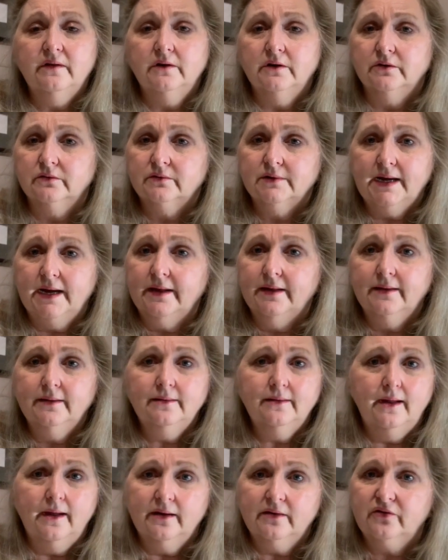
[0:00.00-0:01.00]

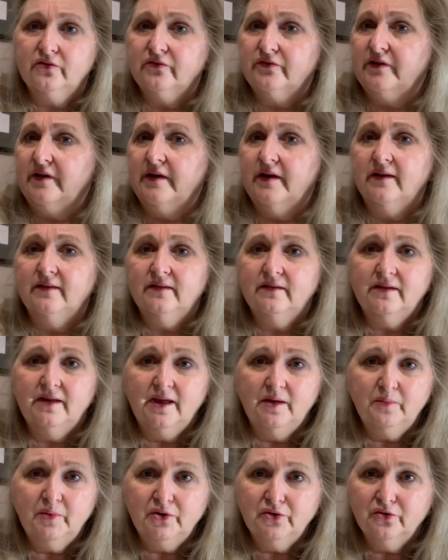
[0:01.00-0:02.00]
diet, exercise, and
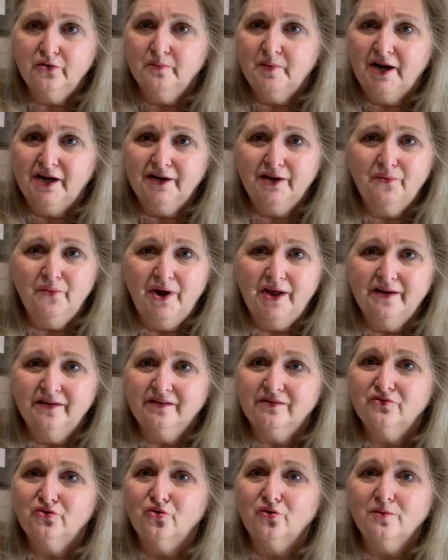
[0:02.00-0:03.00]
keeping your body weight as
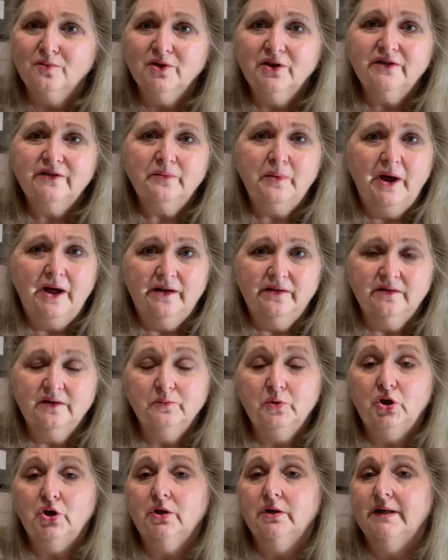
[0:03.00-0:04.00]
normal as
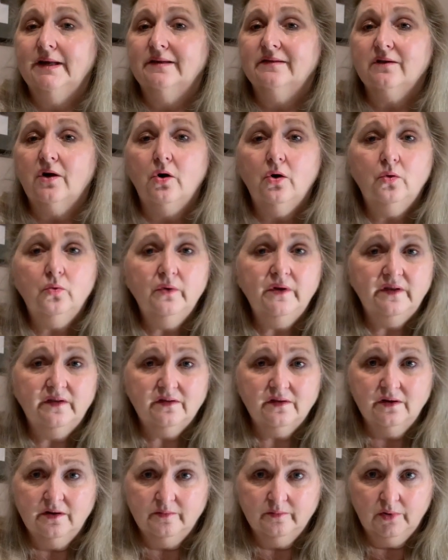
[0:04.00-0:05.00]
possible is always
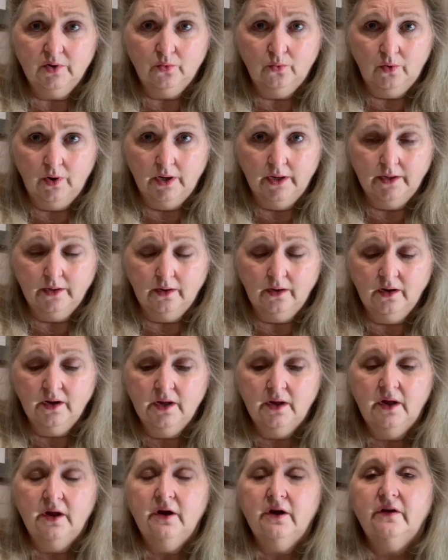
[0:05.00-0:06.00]
number one.
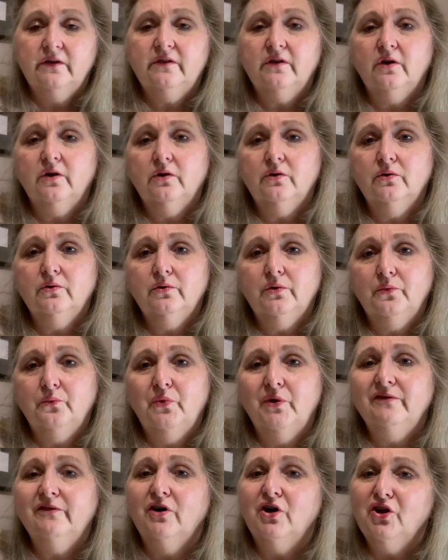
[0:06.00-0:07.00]
So
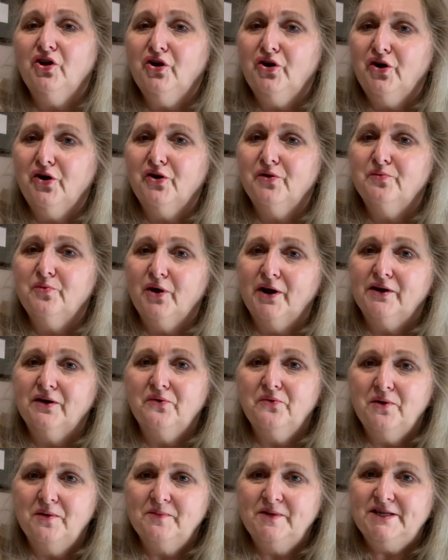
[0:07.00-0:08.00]
we've all heard pregnant
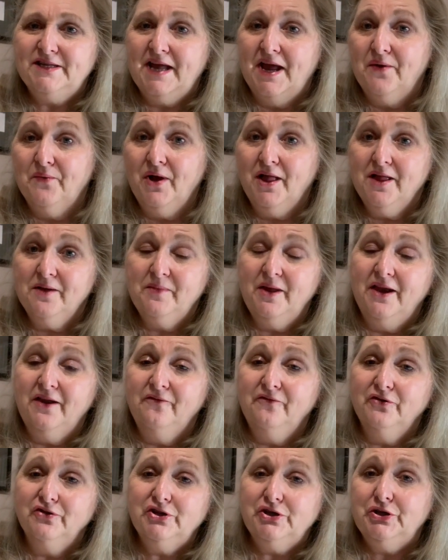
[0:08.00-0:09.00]
women say, well, I'm eating
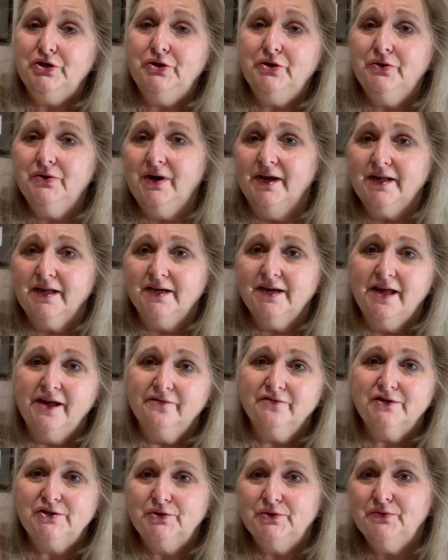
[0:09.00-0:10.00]
for two. I can
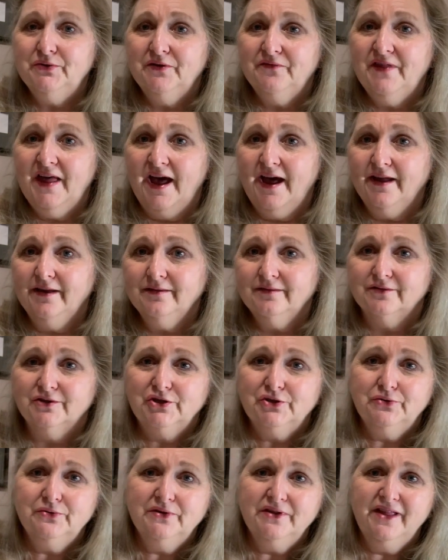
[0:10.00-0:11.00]
have two of that and
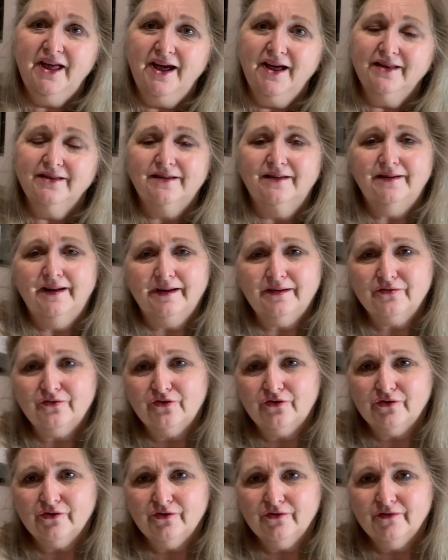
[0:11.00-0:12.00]
two of that and an extra
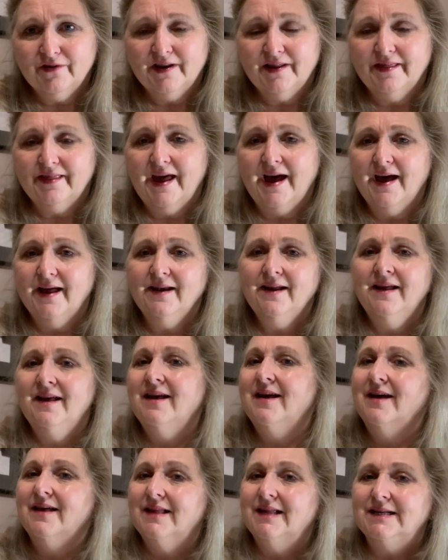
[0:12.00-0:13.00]
serving of that.
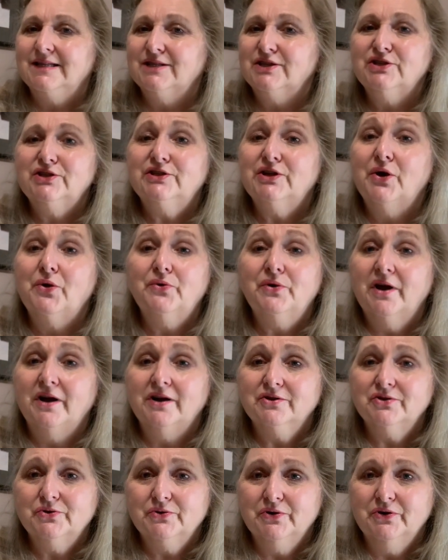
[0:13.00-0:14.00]
That's so not
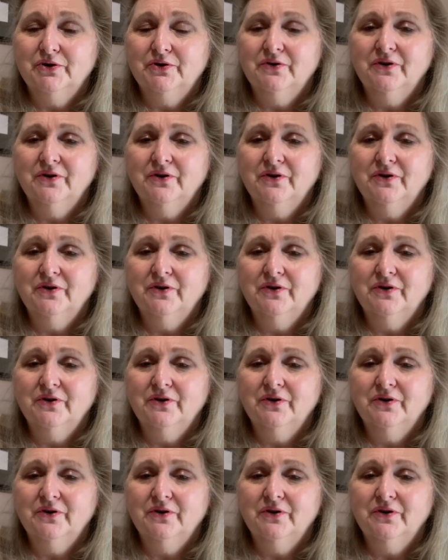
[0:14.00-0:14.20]
true.